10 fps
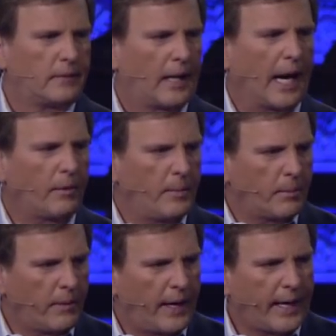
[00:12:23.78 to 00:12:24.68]
I
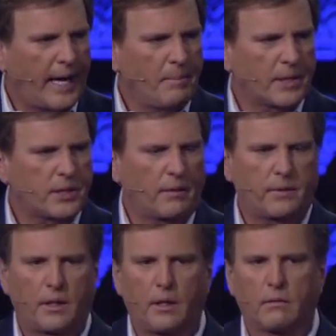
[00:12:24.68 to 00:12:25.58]
remember that I gave myself
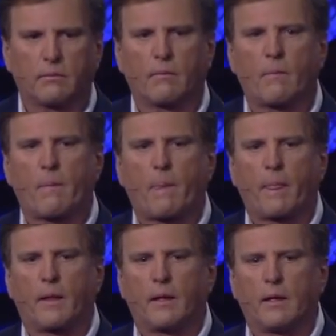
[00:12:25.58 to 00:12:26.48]
to you.
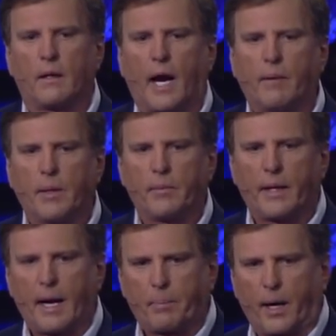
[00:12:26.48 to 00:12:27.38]
I remember
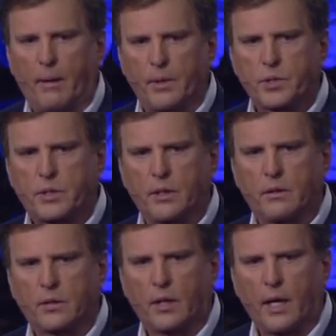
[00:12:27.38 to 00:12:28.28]
that I promised
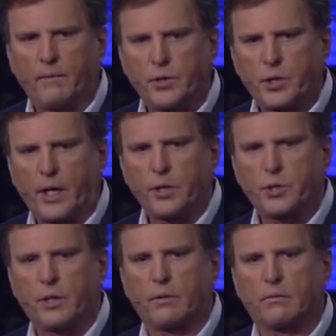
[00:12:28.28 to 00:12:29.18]
to, to love and
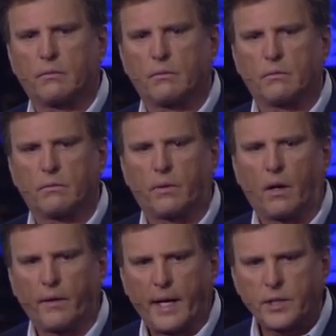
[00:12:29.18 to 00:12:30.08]
cherish you for
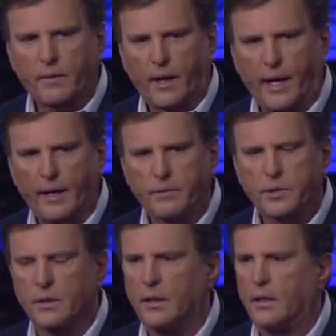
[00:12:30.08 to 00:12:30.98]
all the days of our
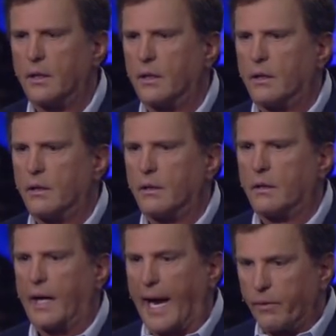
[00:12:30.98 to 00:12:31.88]
lives.
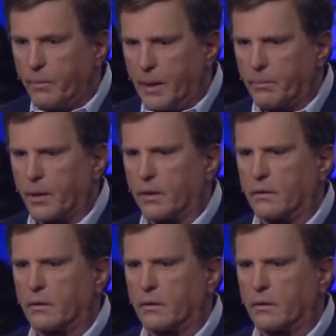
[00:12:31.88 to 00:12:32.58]
I remember.